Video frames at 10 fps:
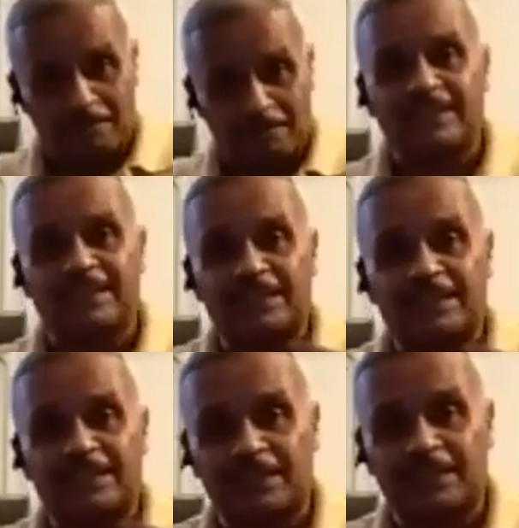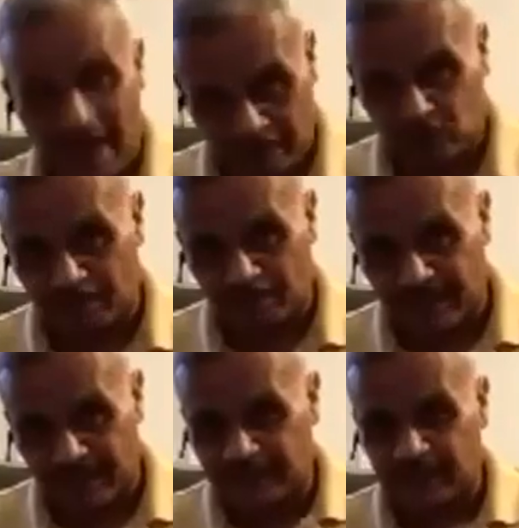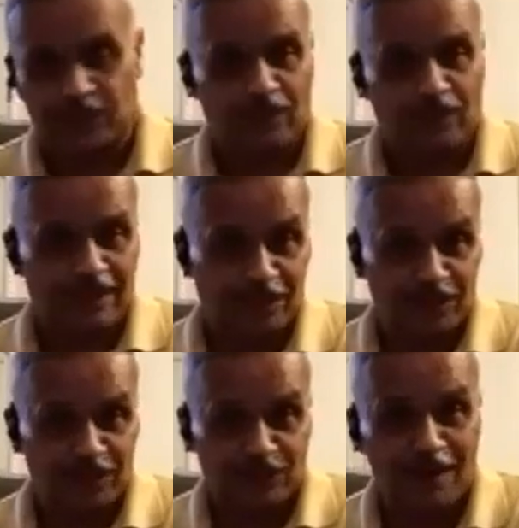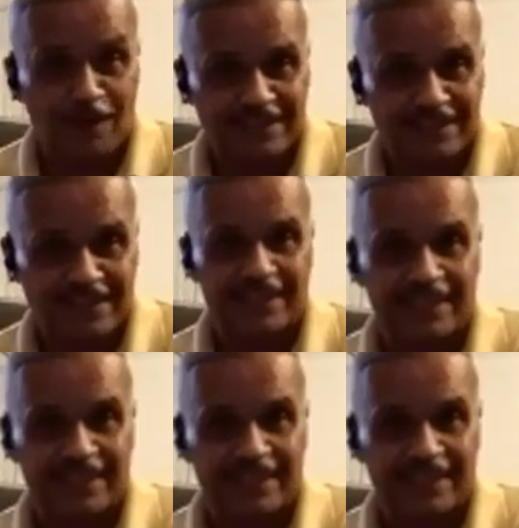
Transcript: But this is my instrument, and this is what we're going to talk about today.